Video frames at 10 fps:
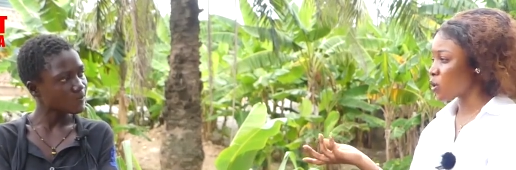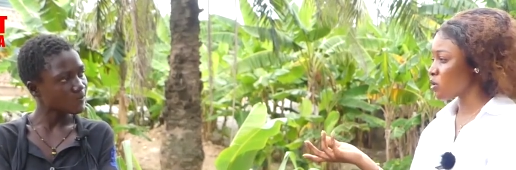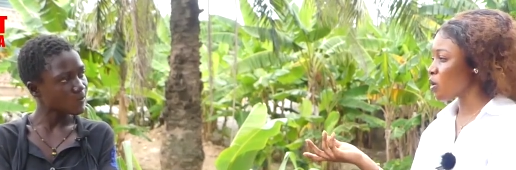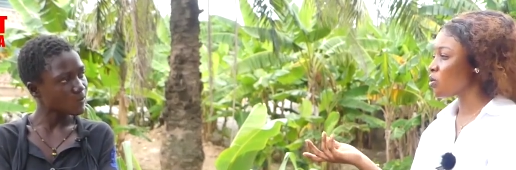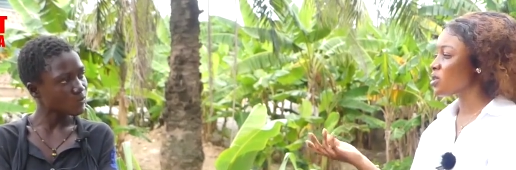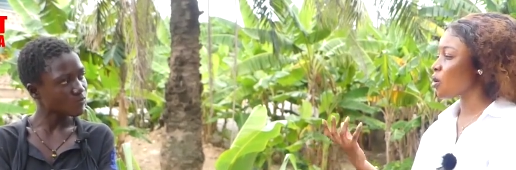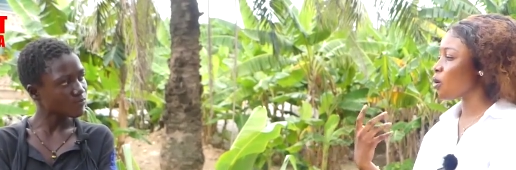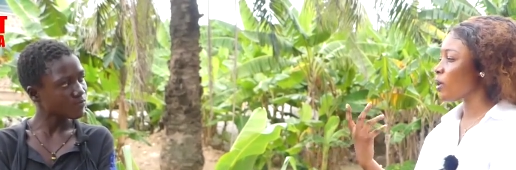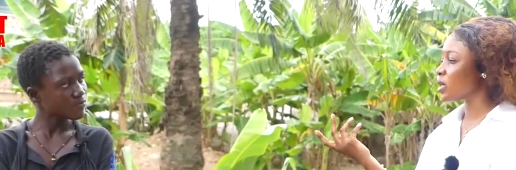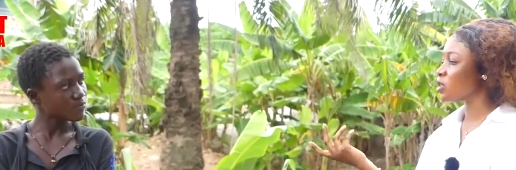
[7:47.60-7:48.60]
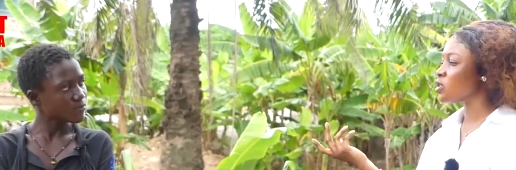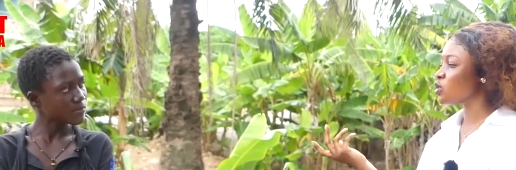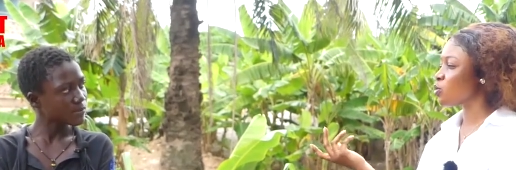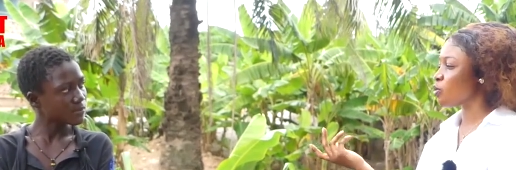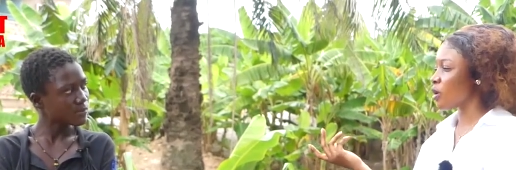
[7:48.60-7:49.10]
Speaker 1: because me one is all about
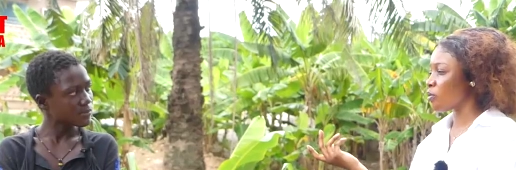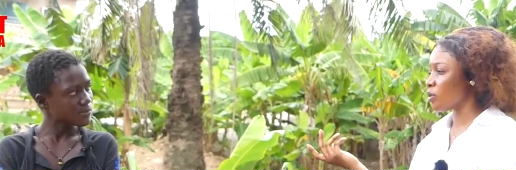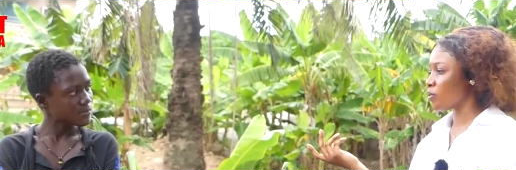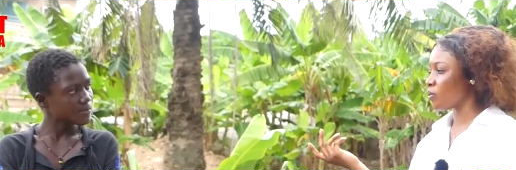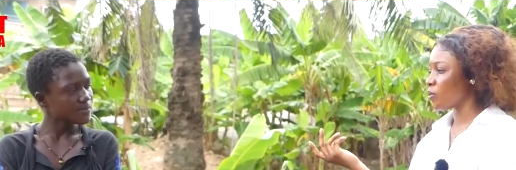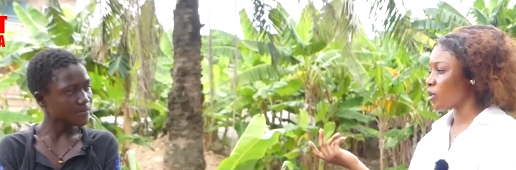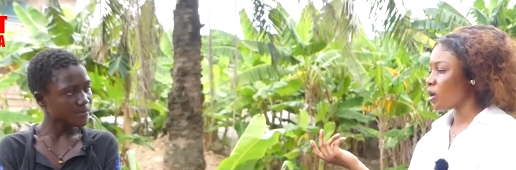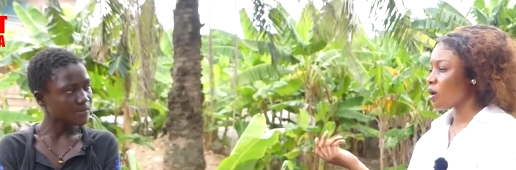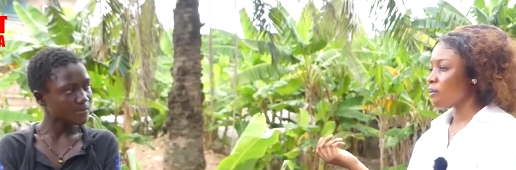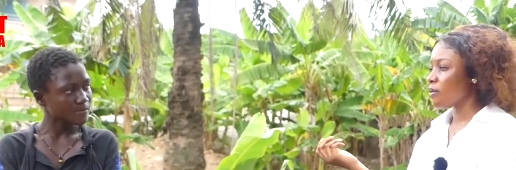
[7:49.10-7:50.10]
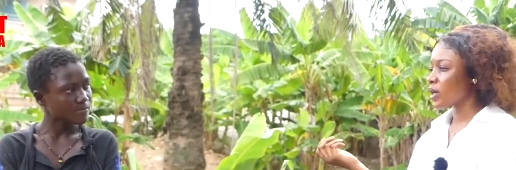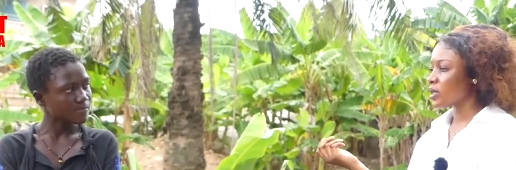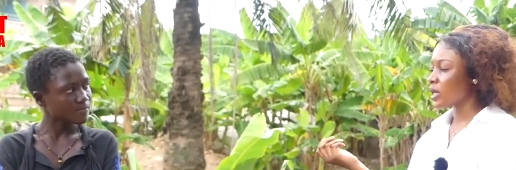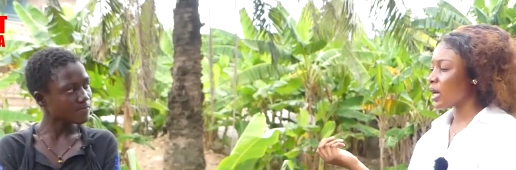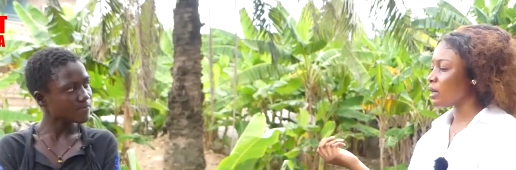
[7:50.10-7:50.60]
changes be brabem
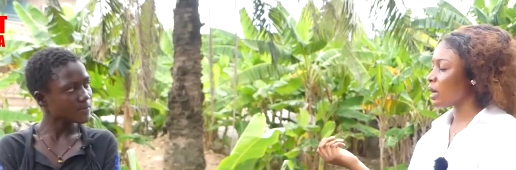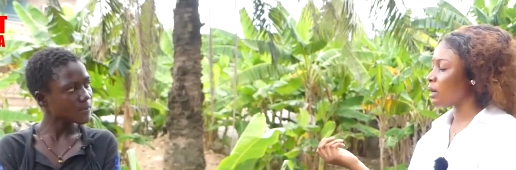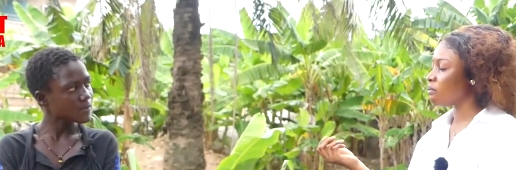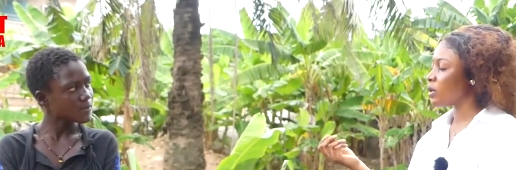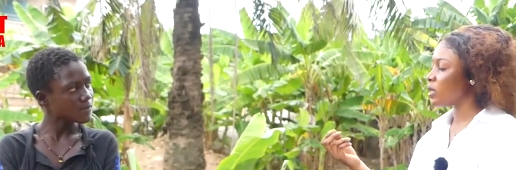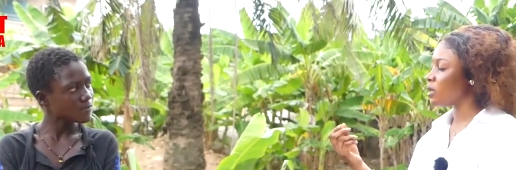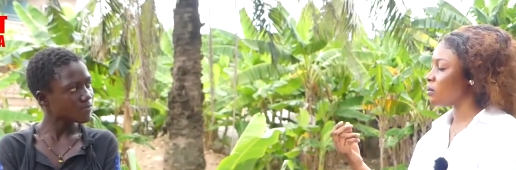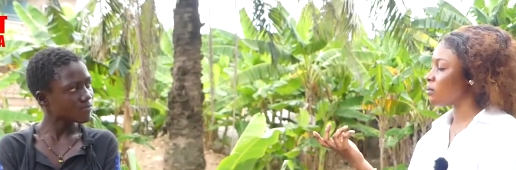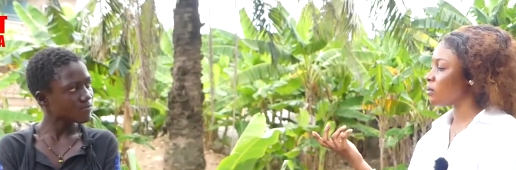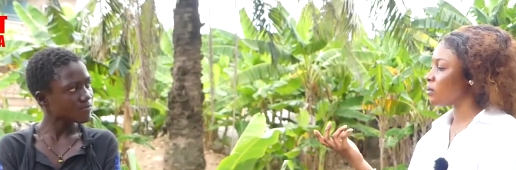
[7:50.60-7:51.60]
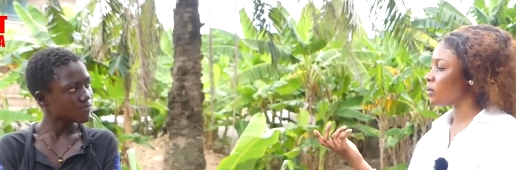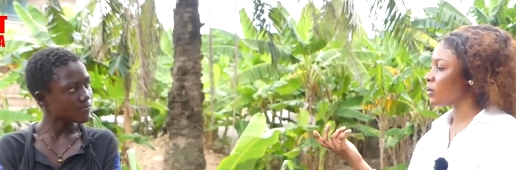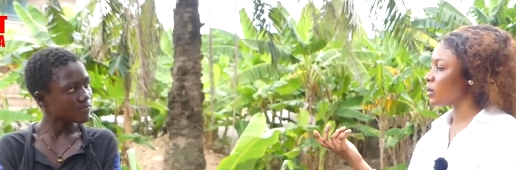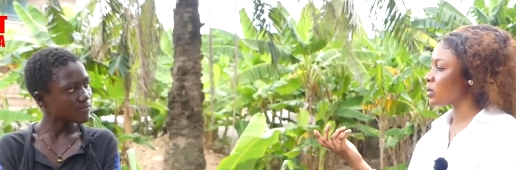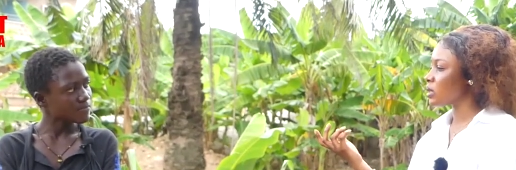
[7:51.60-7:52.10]
but I I mean
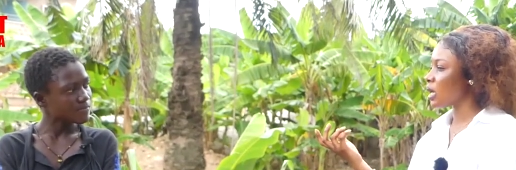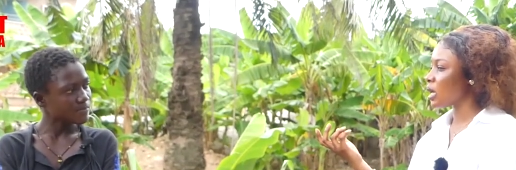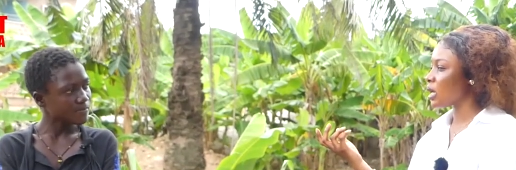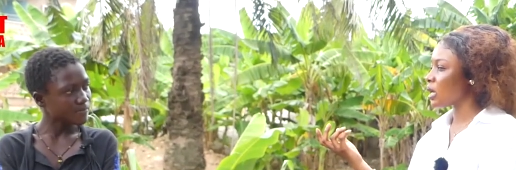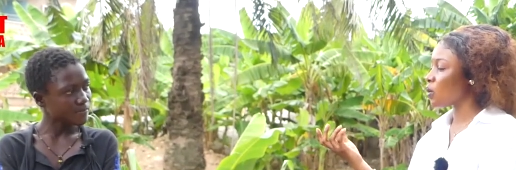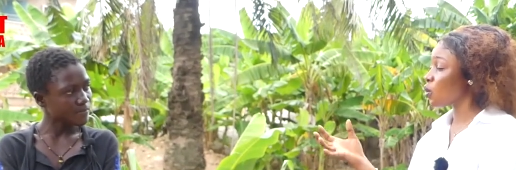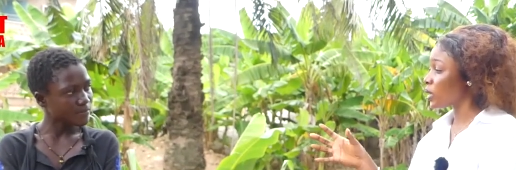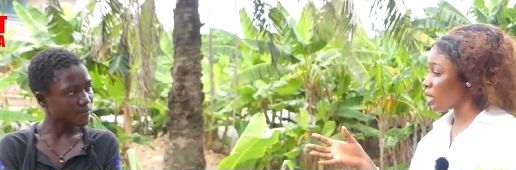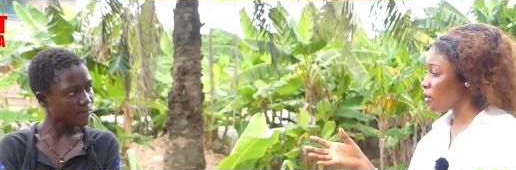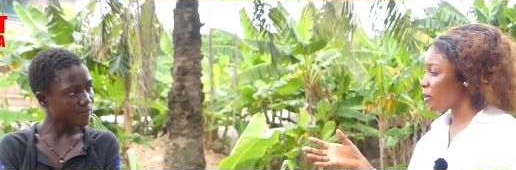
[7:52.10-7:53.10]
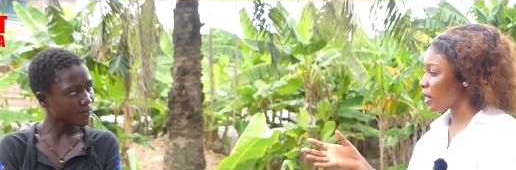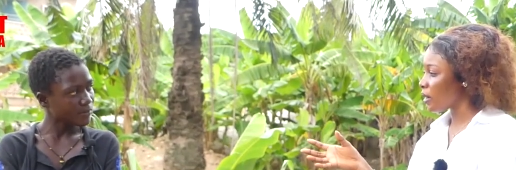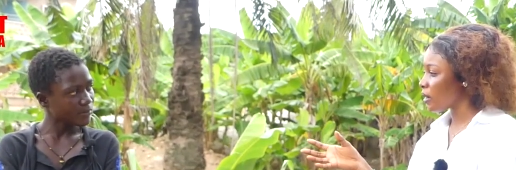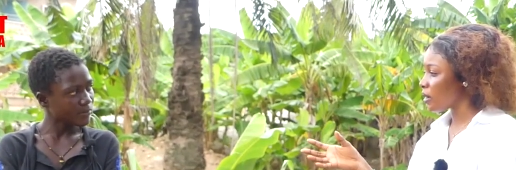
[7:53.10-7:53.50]
say Otekiba.